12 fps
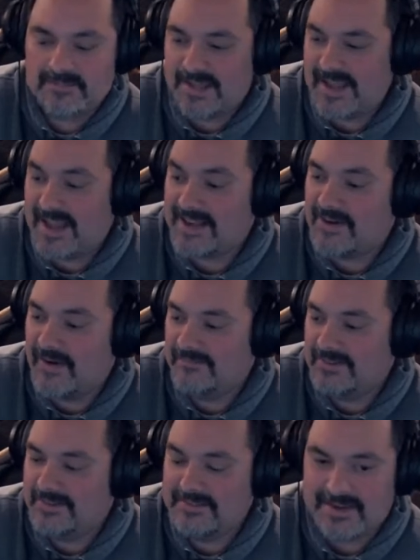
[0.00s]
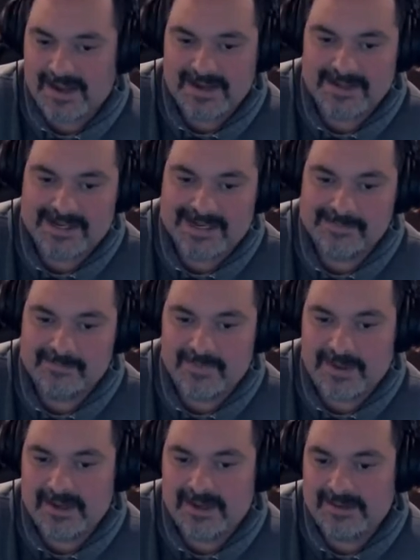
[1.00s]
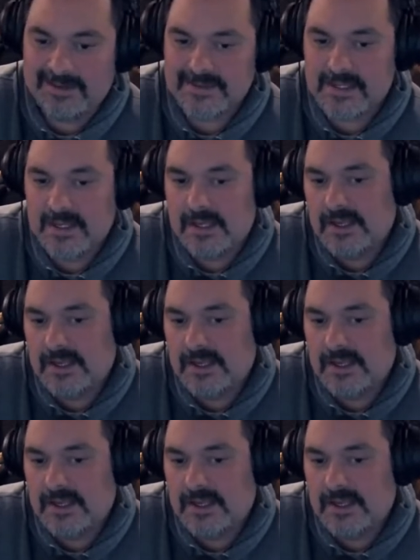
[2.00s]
Yeah, COVID. I, I, I bet it is.